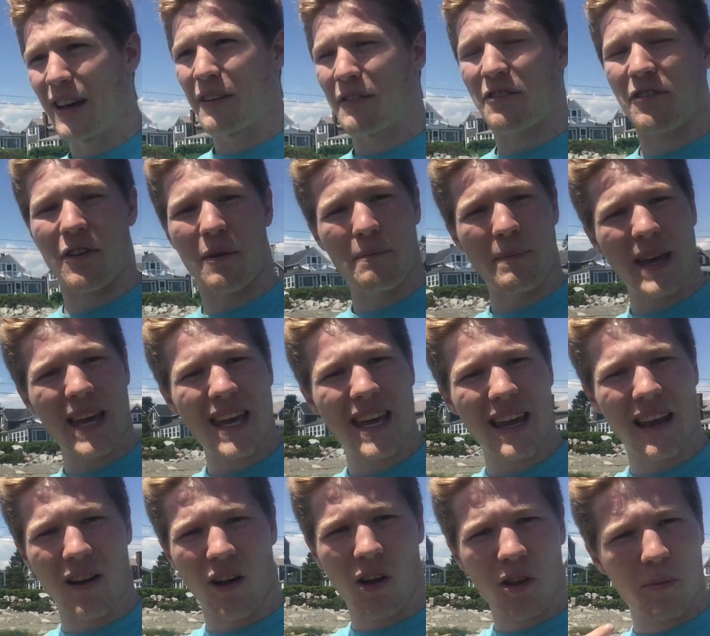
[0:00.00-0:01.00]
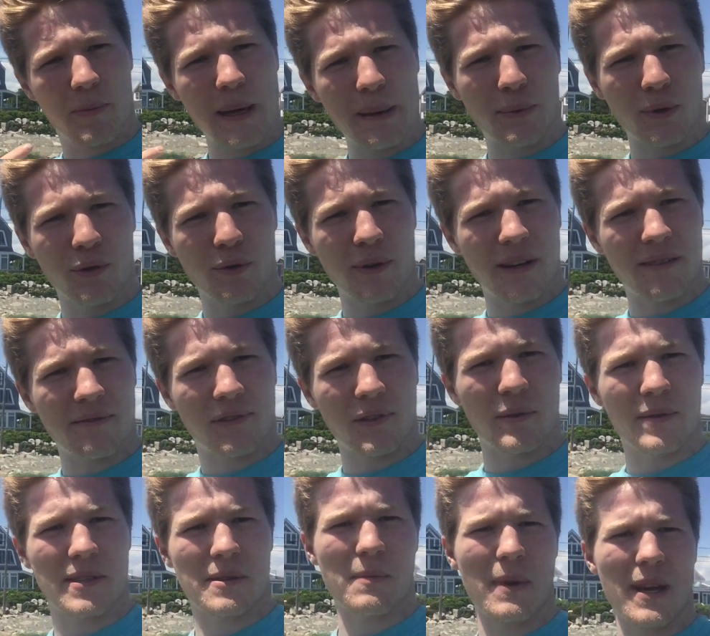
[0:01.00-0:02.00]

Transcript: from me and all the people who influenced